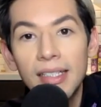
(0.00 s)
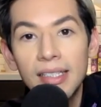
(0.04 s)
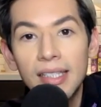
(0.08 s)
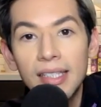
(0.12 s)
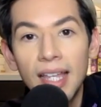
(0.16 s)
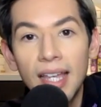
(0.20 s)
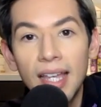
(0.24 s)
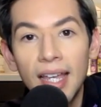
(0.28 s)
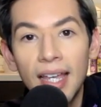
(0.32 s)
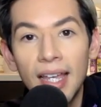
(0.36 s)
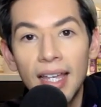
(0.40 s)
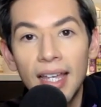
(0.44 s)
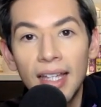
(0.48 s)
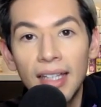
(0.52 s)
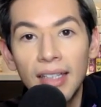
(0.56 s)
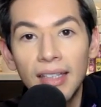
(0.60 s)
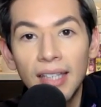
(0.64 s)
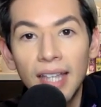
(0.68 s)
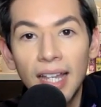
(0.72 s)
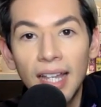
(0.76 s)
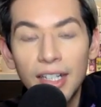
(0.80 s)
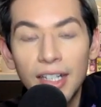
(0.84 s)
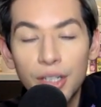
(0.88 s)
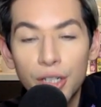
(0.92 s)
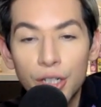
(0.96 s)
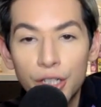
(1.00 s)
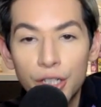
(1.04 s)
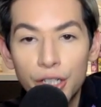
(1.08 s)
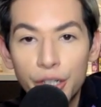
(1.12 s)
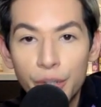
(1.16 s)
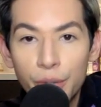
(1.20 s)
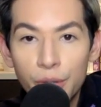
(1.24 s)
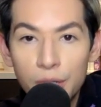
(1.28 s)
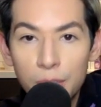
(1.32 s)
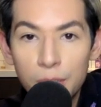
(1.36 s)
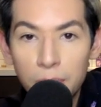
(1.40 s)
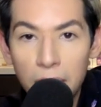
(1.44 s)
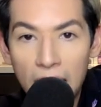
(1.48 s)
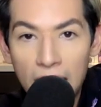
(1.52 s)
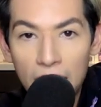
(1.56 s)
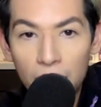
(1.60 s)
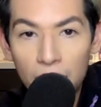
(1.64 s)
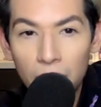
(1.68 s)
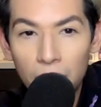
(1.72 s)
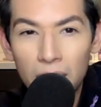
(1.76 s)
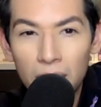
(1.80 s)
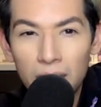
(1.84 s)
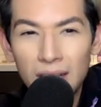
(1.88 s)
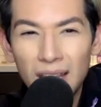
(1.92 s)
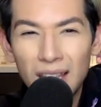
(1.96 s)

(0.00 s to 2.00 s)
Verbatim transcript: they liked her Jewish background.